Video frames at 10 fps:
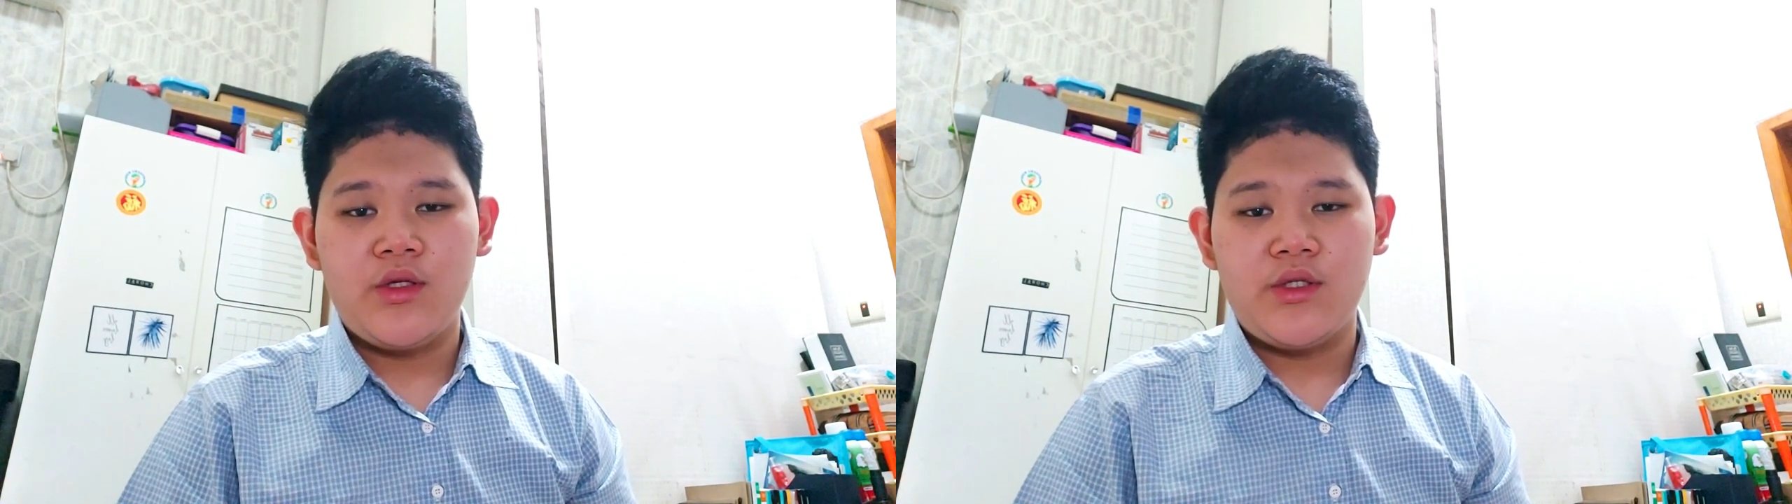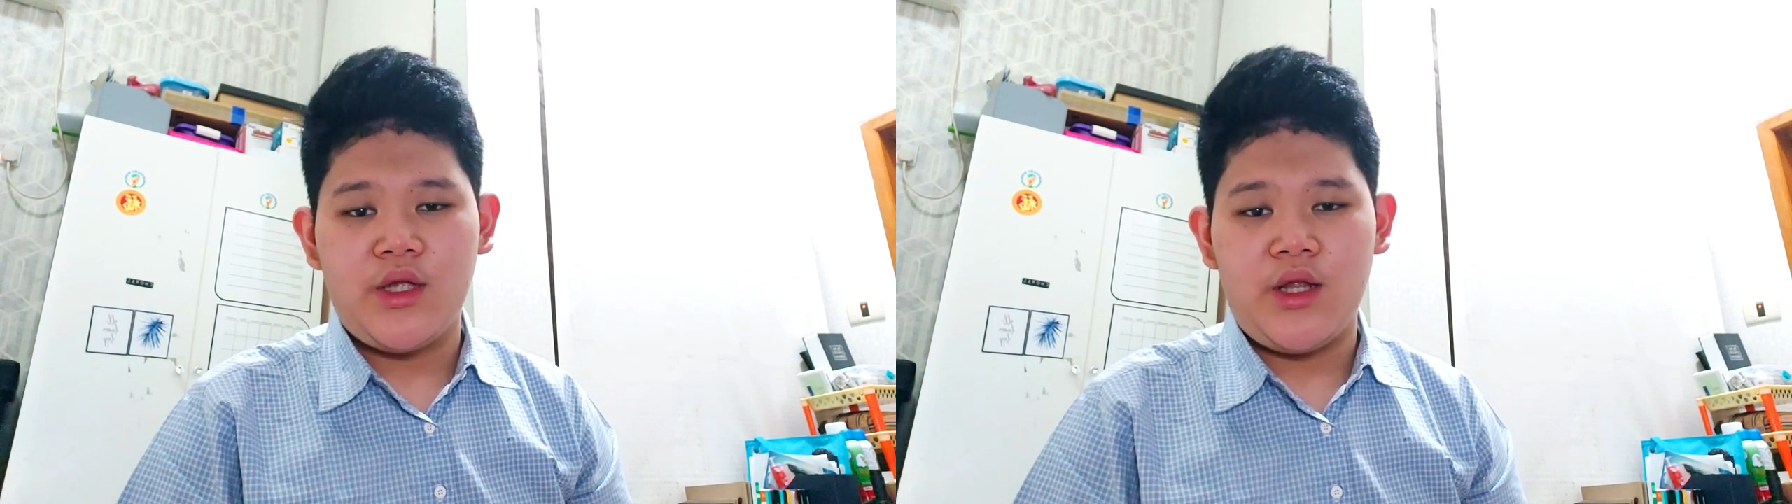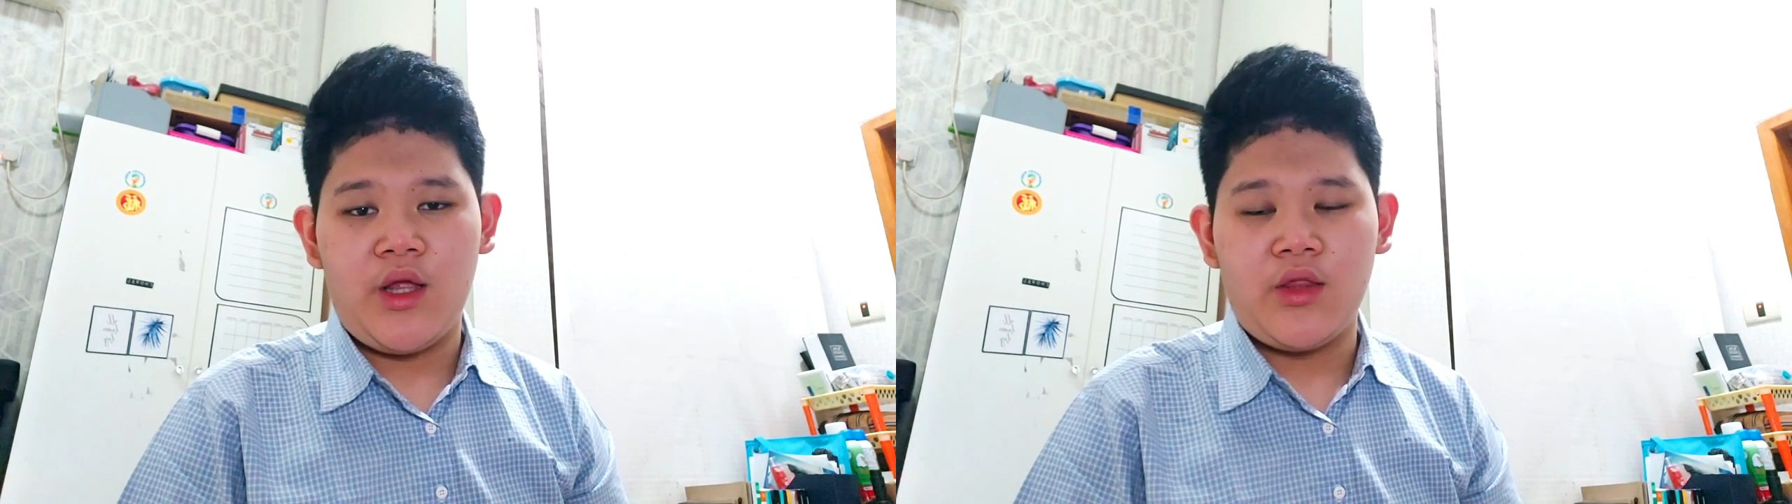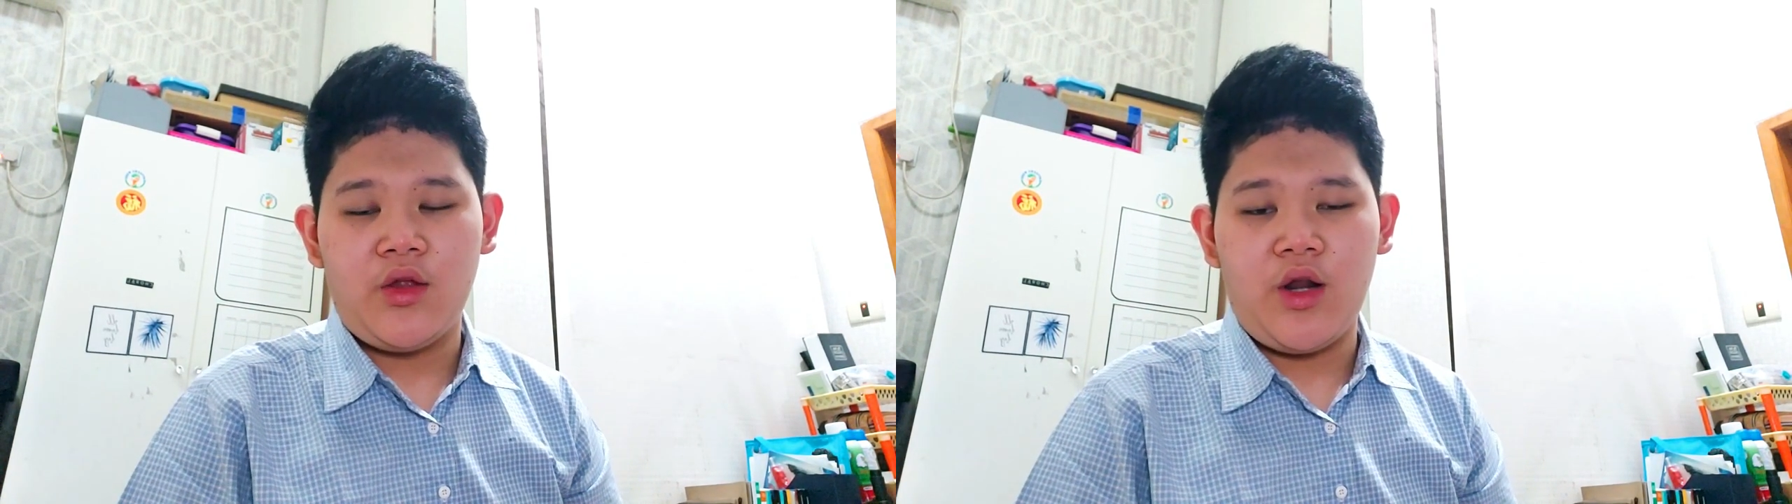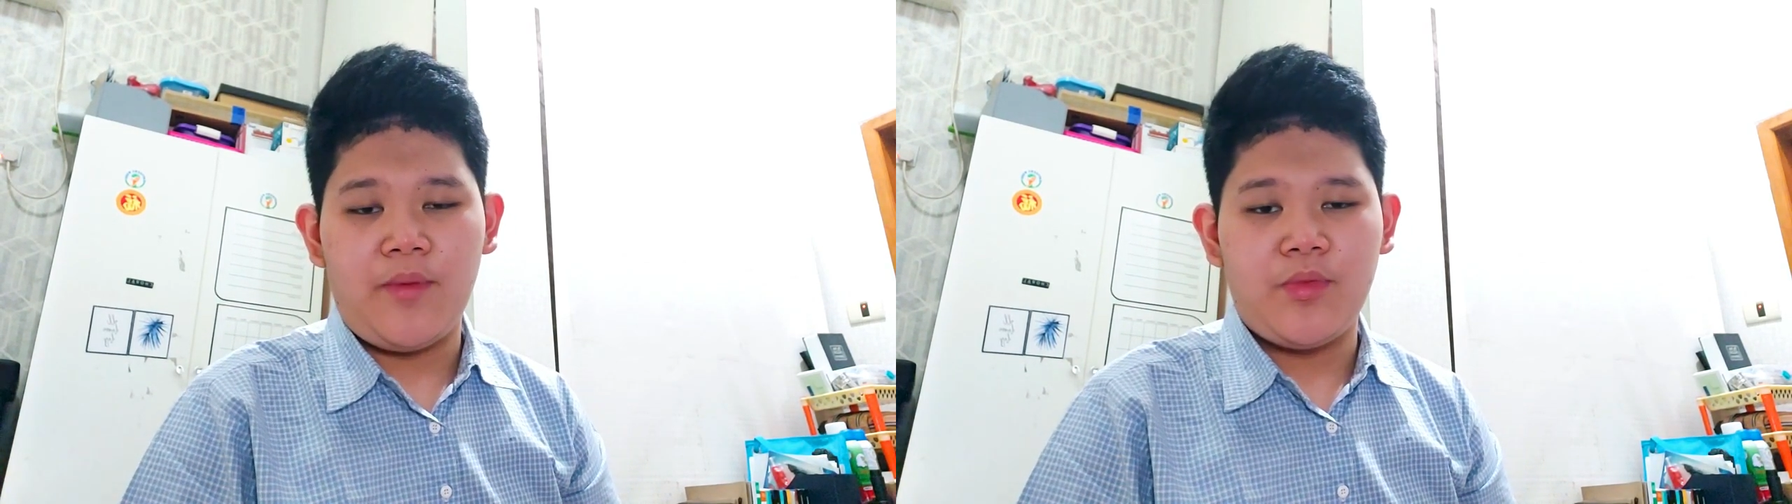staring
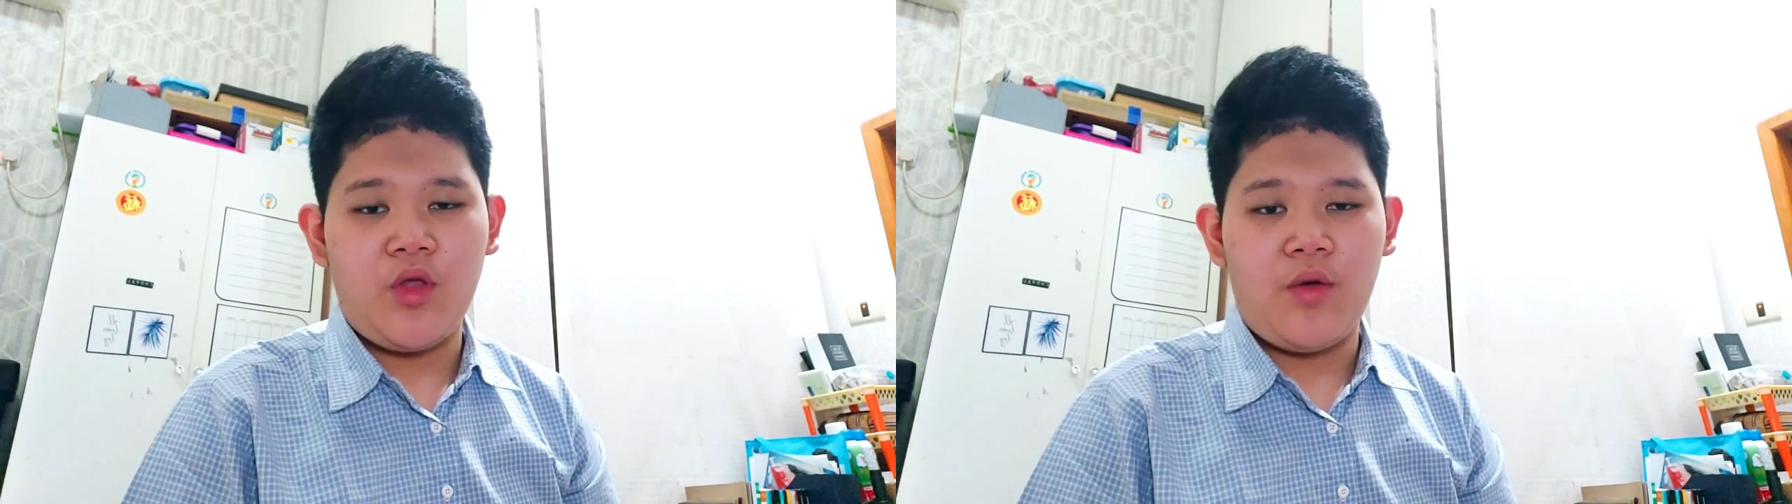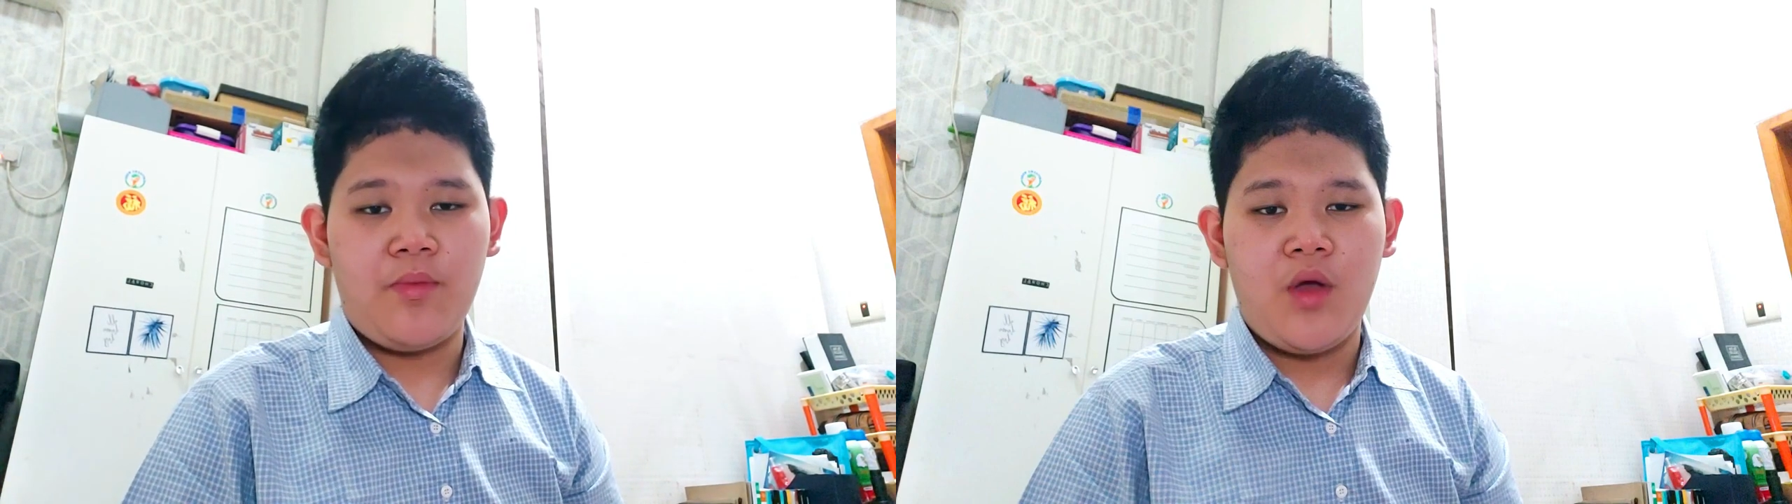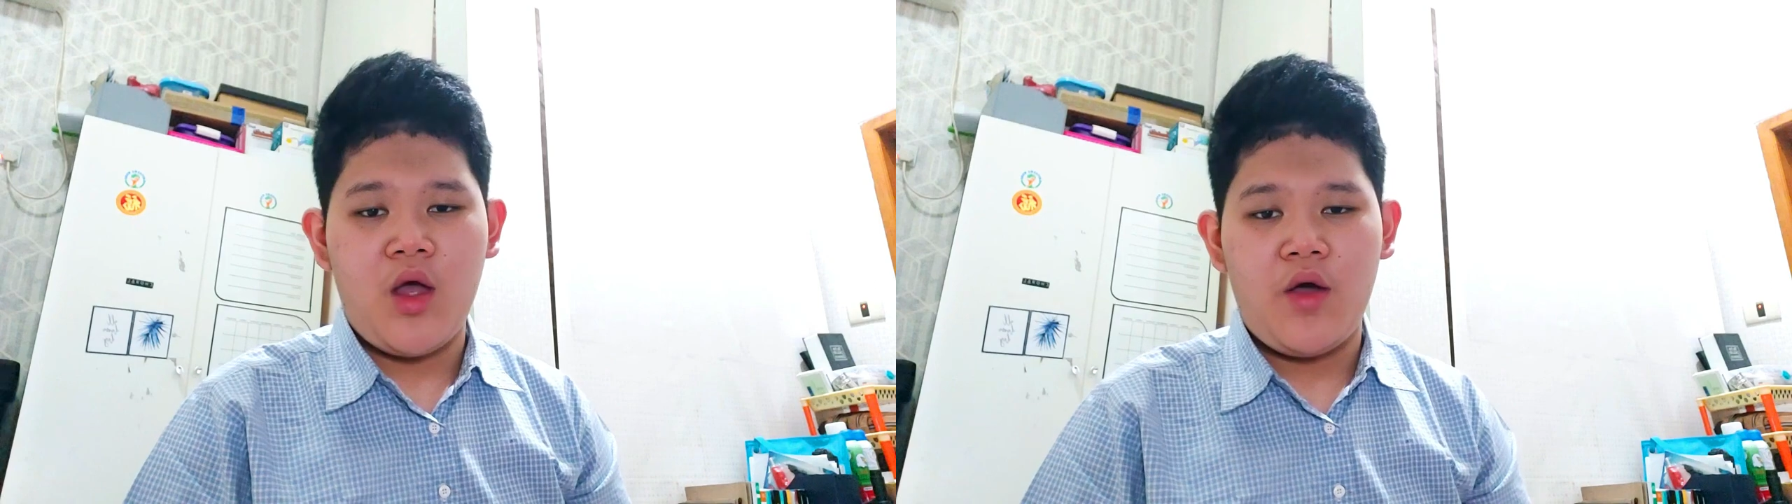at your laptop,